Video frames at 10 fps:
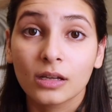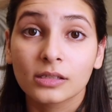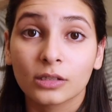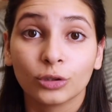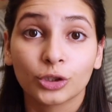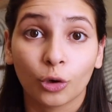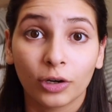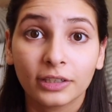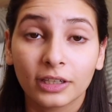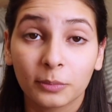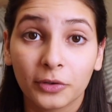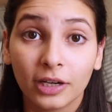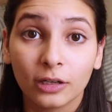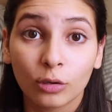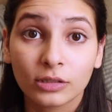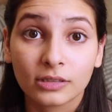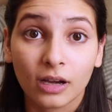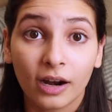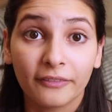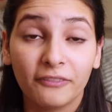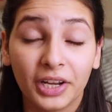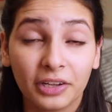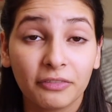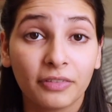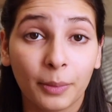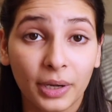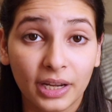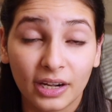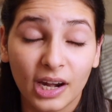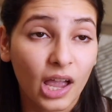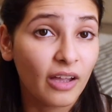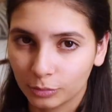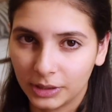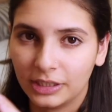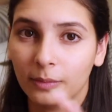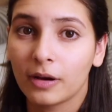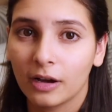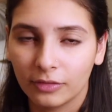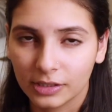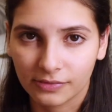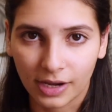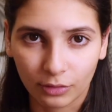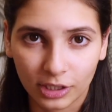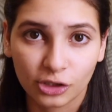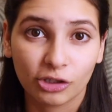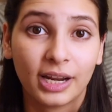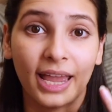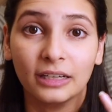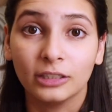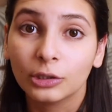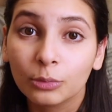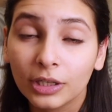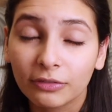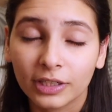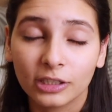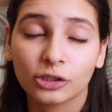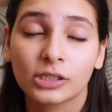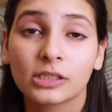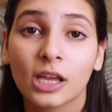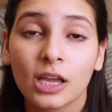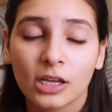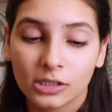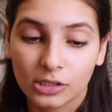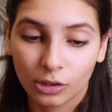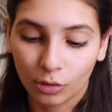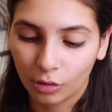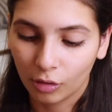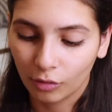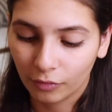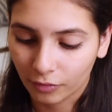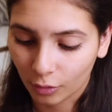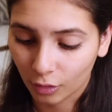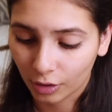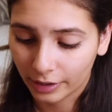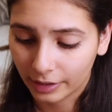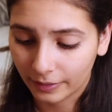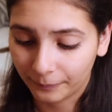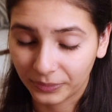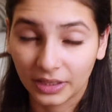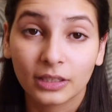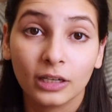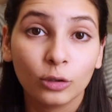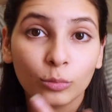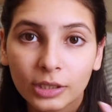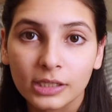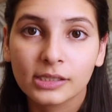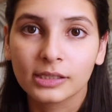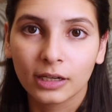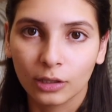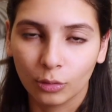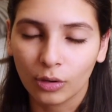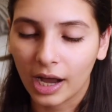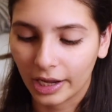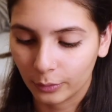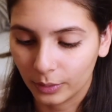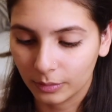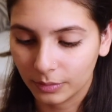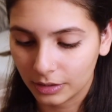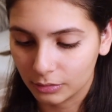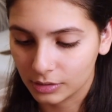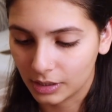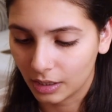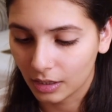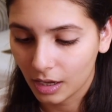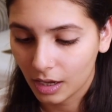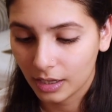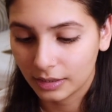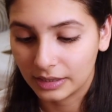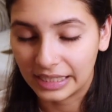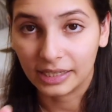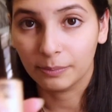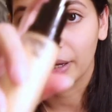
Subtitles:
So Charlotte Tilbury looks are very feminine, medium coverage foundation and dewy finishes. So for the luminous glow, I will be using the